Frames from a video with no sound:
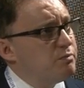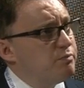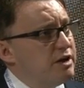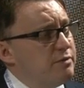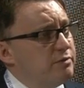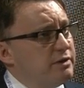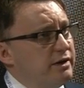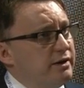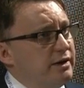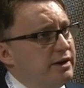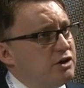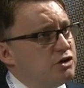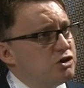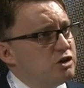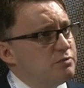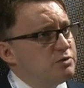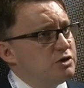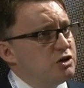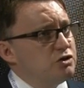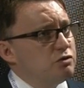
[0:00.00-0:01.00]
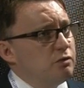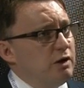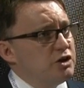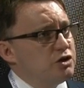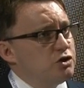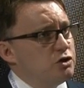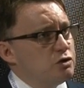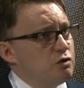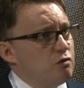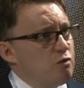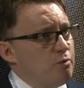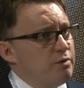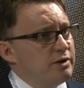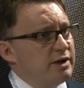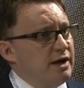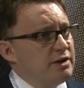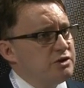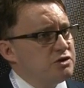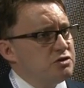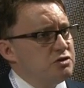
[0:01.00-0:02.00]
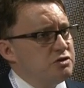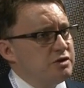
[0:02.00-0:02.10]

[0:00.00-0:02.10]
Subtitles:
people in leadership situations are up against